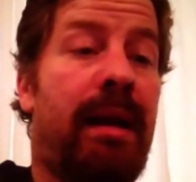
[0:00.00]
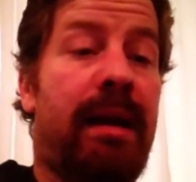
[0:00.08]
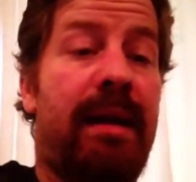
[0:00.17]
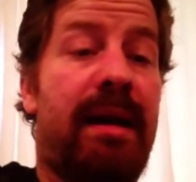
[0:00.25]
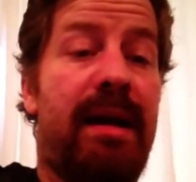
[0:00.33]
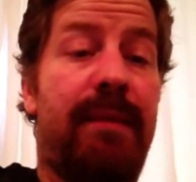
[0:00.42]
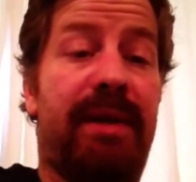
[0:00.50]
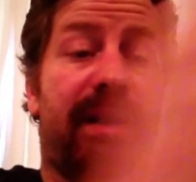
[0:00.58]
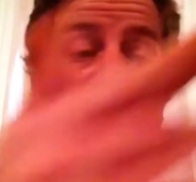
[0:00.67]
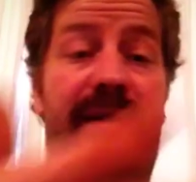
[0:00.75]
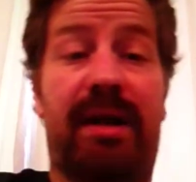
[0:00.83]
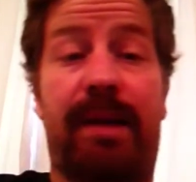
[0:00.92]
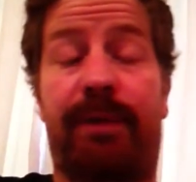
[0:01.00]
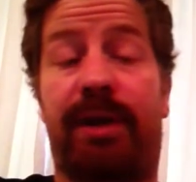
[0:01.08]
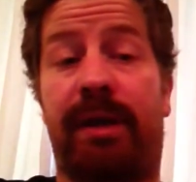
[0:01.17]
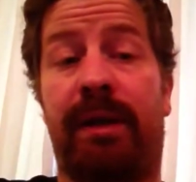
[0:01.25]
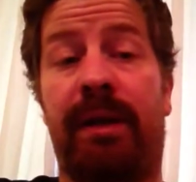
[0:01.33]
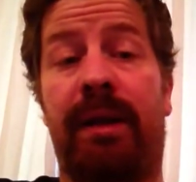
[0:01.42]
Another
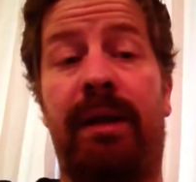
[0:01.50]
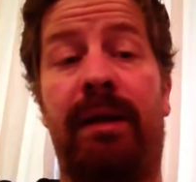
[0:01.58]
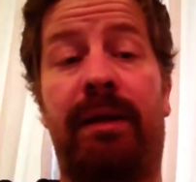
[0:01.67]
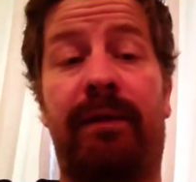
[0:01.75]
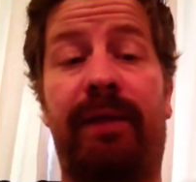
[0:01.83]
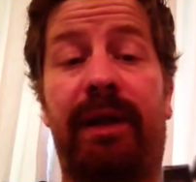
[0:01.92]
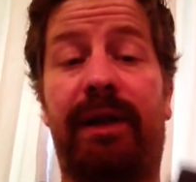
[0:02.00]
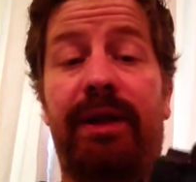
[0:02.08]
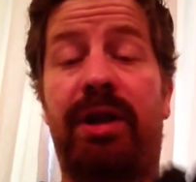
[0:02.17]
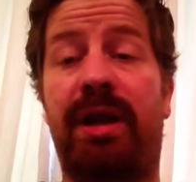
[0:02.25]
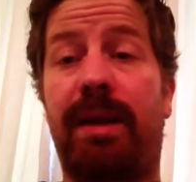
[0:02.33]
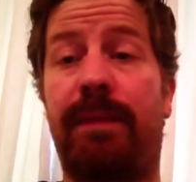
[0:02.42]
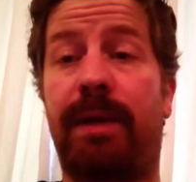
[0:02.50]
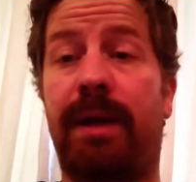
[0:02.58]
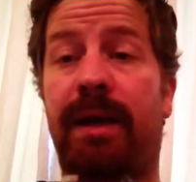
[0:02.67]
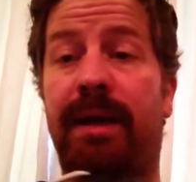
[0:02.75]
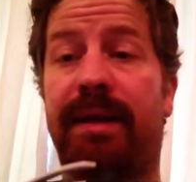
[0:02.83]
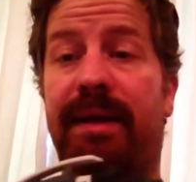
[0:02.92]
option, fairly cheap,
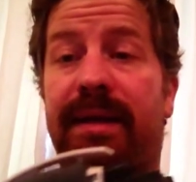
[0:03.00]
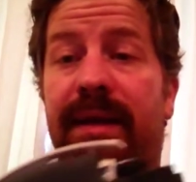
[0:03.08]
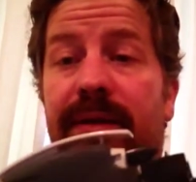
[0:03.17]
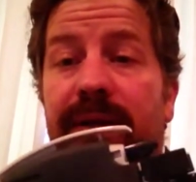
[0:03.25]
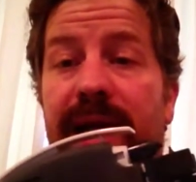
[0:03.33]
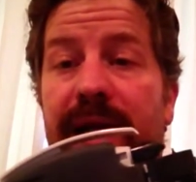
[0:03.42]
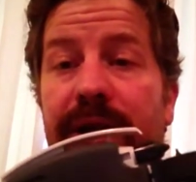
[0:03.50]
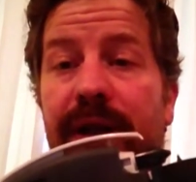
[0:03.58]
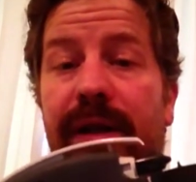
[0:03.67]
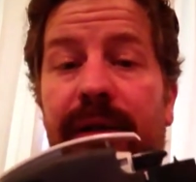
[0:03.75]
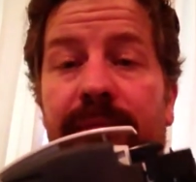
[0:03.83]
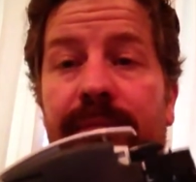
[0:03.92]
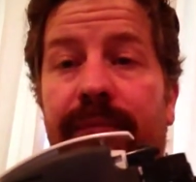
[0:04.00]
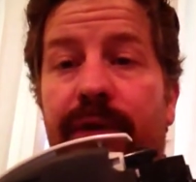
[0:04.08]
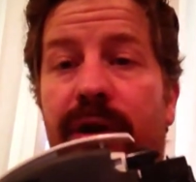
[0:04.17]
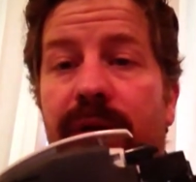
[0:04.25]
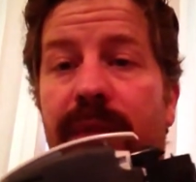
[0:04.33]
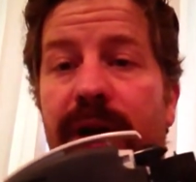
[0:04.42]
is a single action.
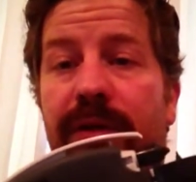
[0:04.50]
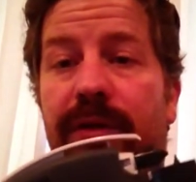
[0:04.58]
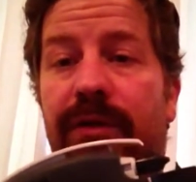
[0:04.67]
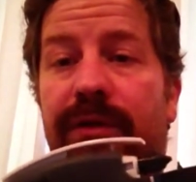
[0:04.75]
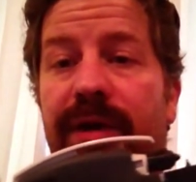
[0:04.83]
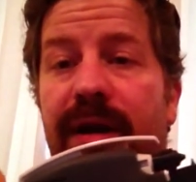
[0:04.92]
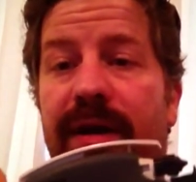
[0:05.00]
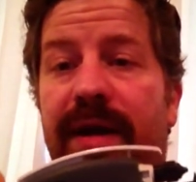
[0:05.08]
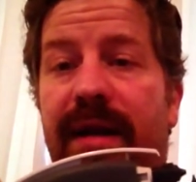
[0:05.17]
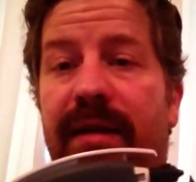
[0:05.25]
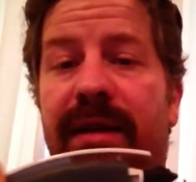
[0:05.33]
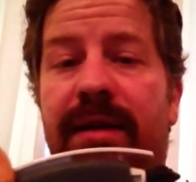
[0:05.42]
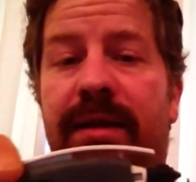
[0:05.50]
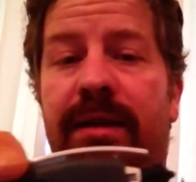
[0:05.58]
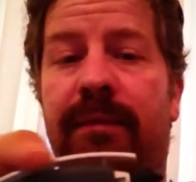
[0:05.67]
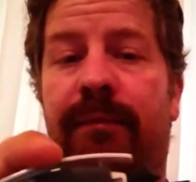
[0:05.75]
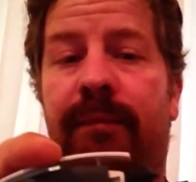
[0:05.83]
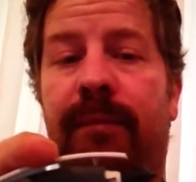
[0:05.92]
So a bottle goes on down here,
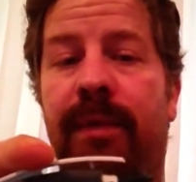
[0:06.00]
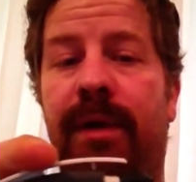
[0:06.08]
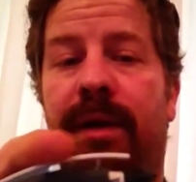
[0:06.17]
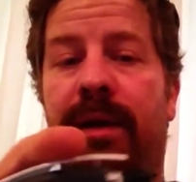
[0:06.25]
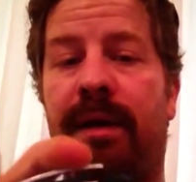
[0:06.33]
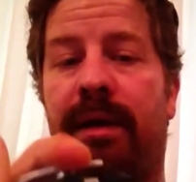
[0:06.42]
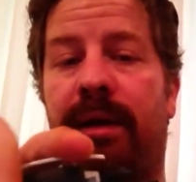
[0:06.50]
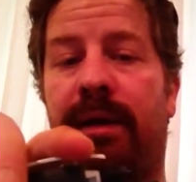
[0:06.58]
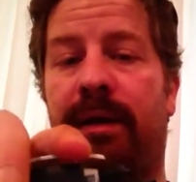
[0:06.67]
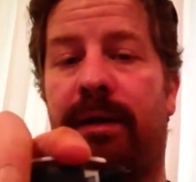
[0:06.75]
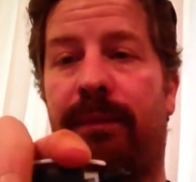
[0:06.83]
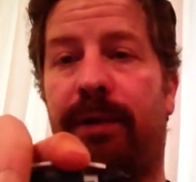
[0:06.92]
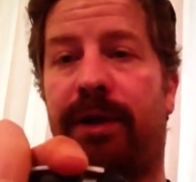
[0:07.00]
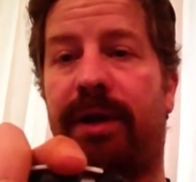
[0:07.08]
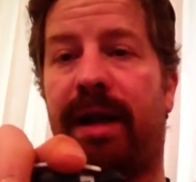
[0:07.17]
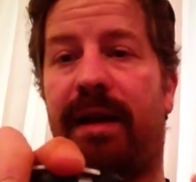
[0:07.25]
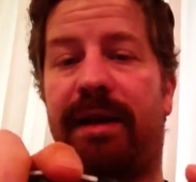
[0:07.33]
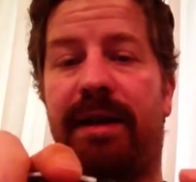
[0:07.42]
push
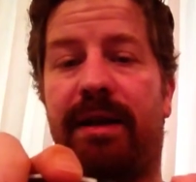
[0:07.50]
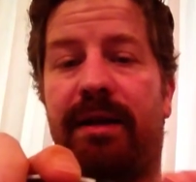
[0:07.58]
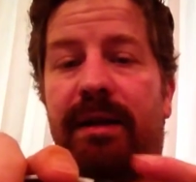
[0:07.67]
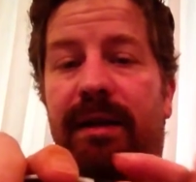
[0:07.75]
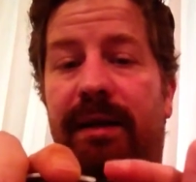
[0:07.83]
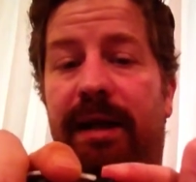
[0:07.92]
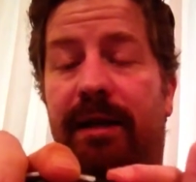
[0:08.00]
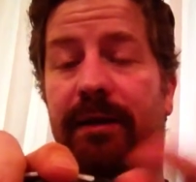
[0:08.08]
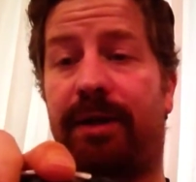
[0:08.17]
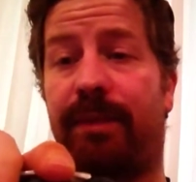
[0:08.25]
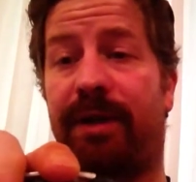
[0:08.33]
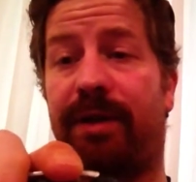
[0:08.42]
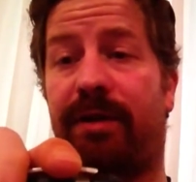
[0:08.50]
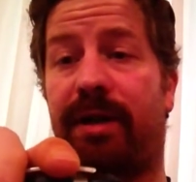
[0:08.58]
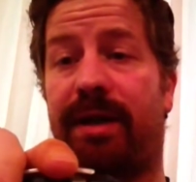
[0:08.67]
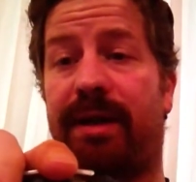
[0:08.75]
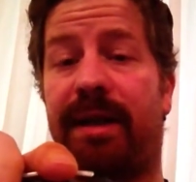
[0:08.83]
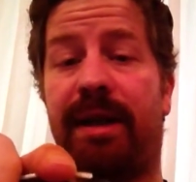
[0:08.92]
down here, air sprays
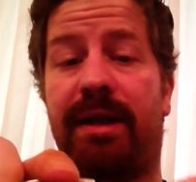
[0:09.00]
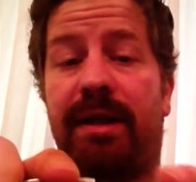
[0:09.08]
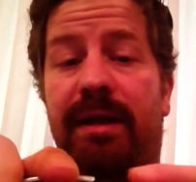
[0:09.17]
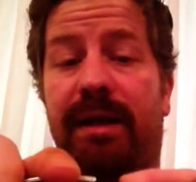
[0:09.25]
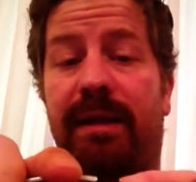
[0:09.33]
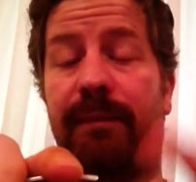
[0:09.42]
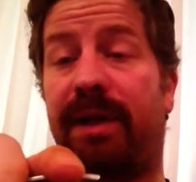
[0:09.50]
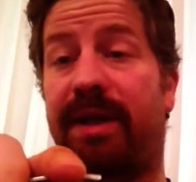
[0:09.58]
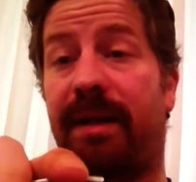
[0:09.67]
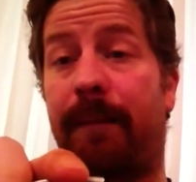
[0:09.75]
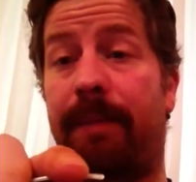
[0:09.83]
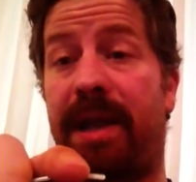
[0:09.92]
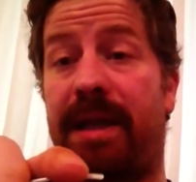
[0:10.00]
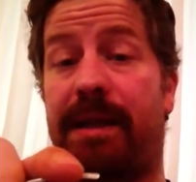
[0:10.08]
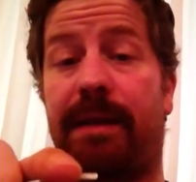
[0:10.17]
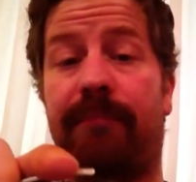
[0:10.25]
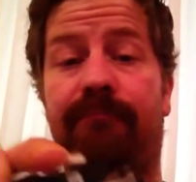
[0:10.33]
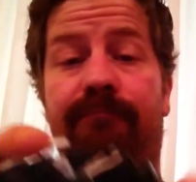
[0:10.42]
across here, and it picks up
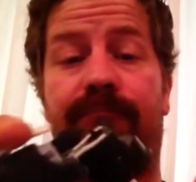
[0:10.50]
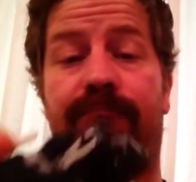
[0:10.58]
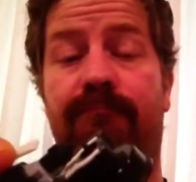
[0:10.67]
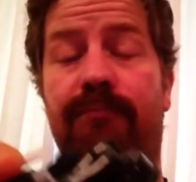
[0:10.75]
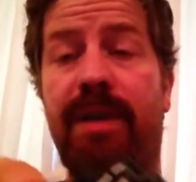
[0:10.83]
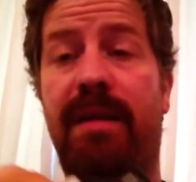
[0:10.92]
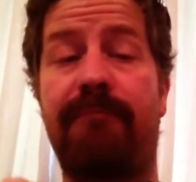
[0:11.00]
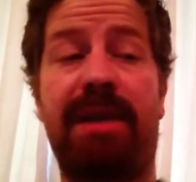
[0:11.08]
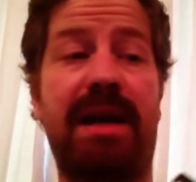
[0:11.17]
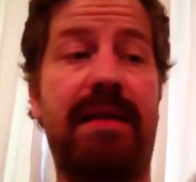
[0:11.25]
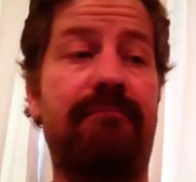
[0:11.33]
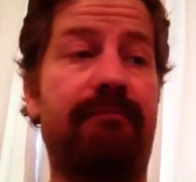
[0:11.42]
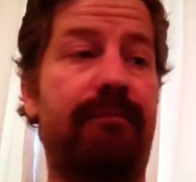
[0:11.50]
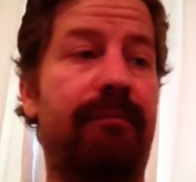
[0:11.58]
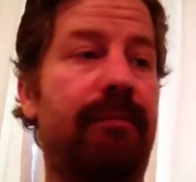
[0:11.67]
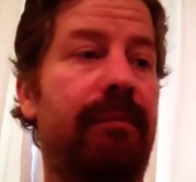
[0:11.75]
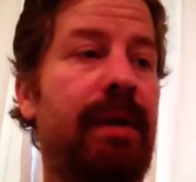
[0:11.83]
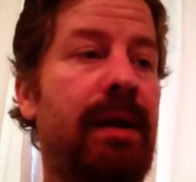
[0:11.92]
paint. Not bad.
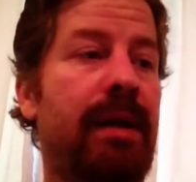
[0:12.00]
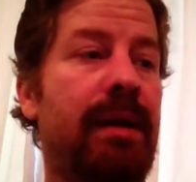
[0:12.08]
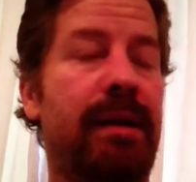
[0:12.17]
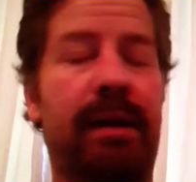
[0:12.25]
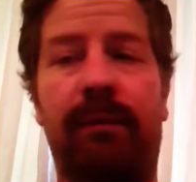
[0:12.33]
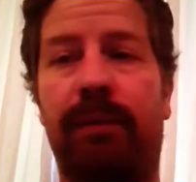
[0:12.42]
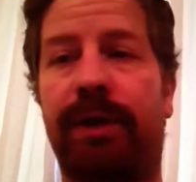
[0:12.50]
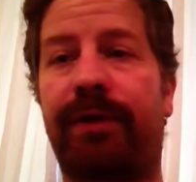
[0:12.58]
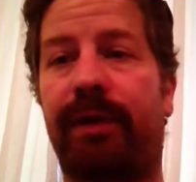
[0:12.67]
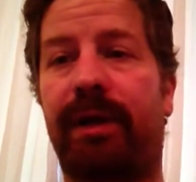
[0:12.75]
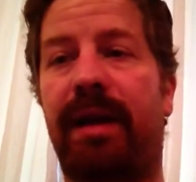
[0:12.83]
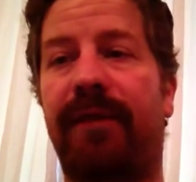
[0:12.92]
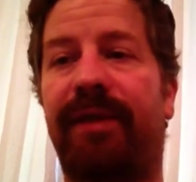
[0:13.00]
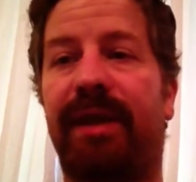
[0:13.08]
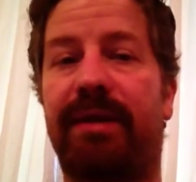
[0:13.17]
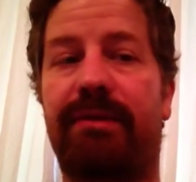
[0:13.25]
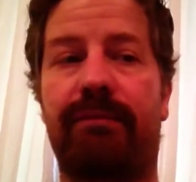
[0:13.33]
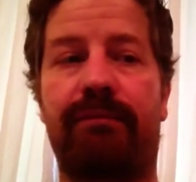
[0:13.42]
Works for a lot of
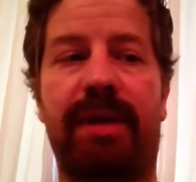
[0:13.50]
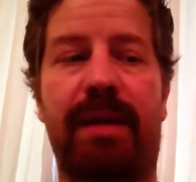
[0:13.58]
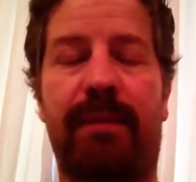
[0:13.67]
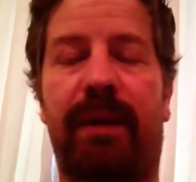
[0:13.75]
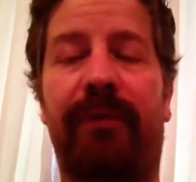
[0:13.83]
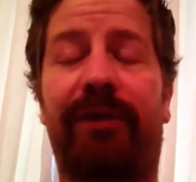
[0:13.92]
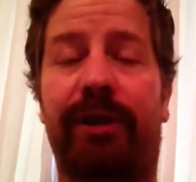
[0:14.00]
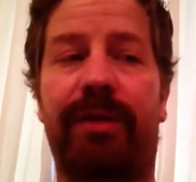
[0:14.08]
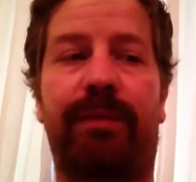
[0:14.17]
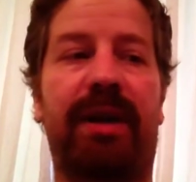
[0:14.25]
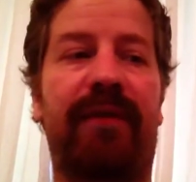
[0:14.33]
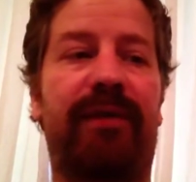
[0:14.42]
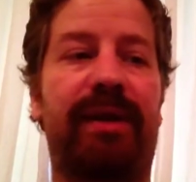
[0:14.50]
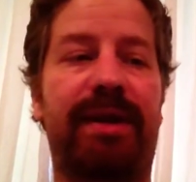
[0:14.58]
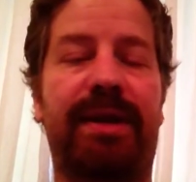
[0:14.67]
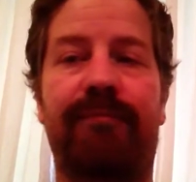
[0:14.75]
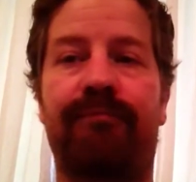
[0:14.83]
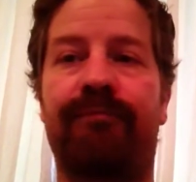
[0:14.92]
things. Not my first preference.